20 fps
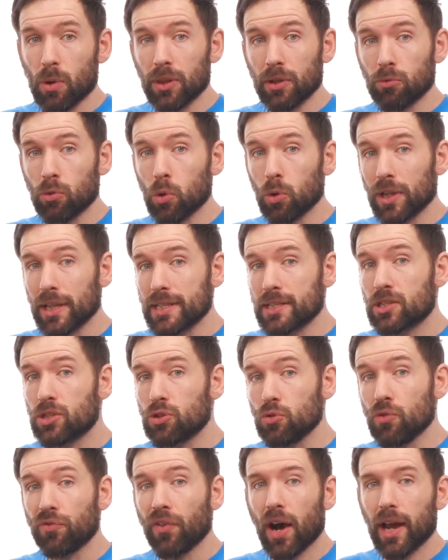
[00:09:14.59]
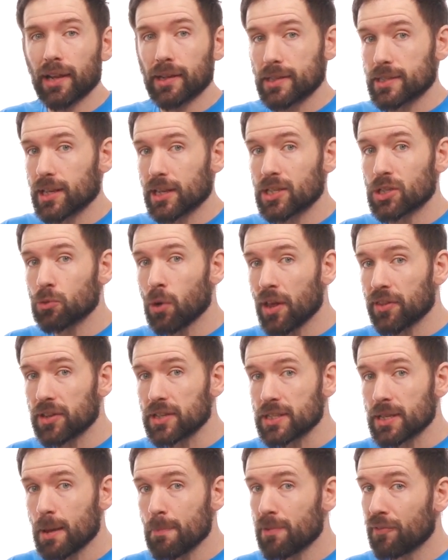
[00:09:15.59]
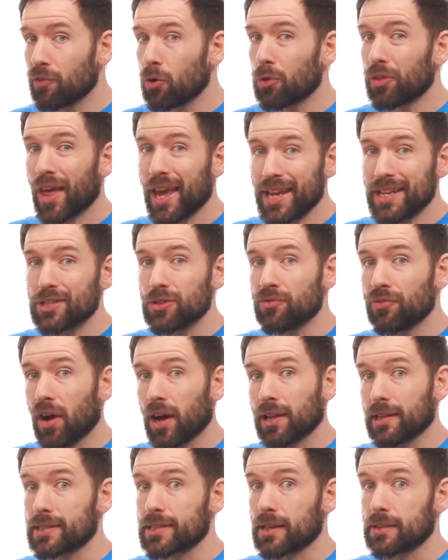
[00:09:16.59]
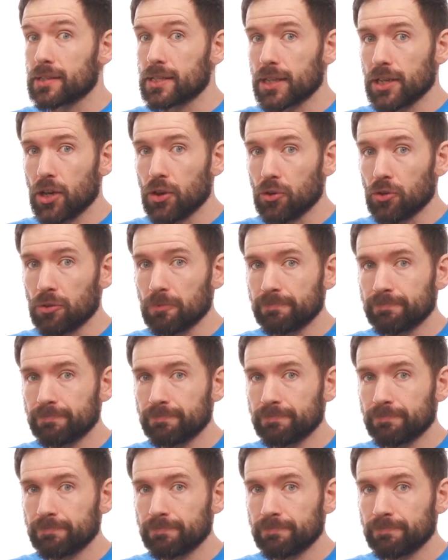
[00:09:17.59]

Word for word: where the rule is do violence unto others before they do violence unto you.